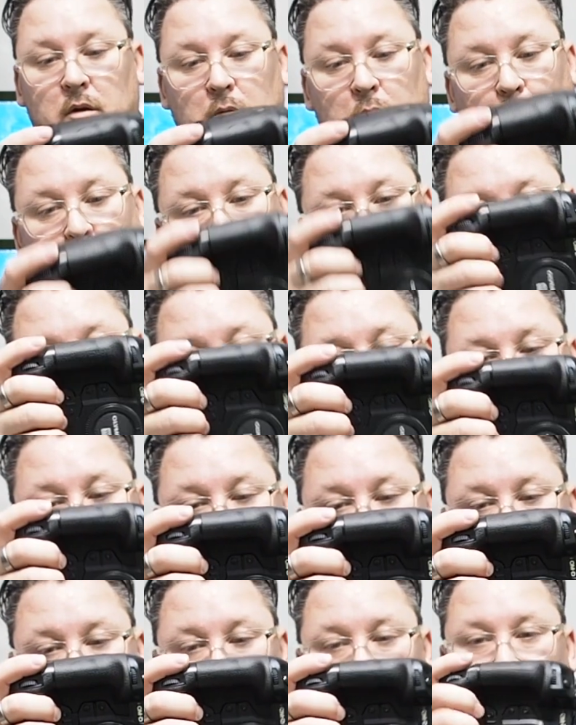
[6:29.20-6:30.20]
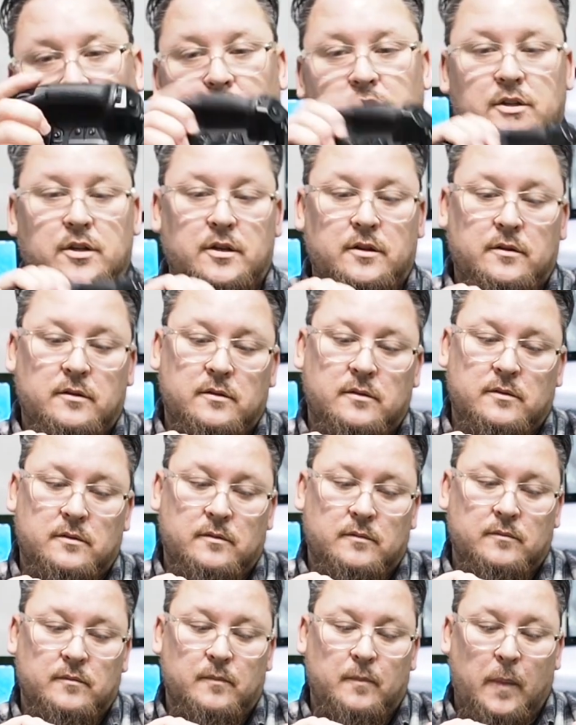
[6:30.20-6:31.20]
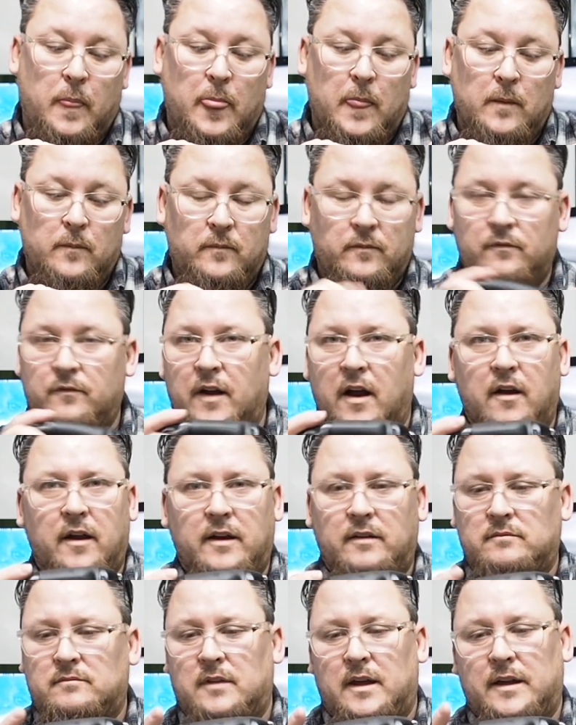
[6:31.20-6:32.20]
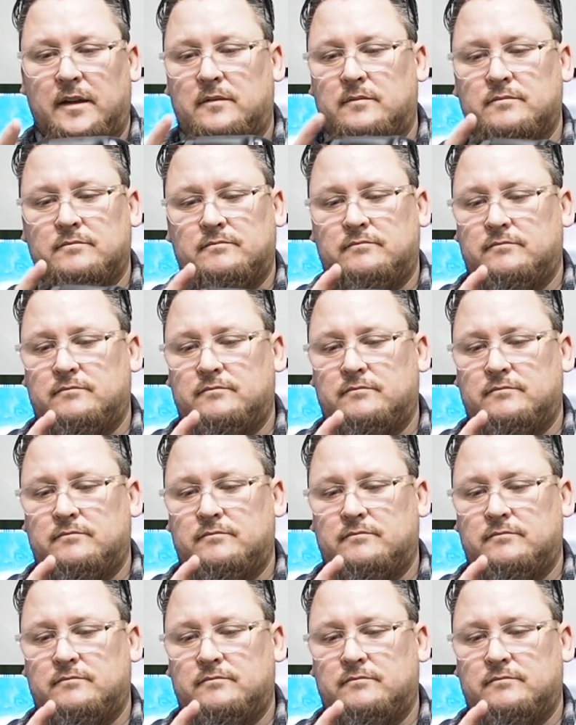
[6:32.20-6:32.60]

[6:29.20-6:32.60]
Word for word: Portrait orientation, very like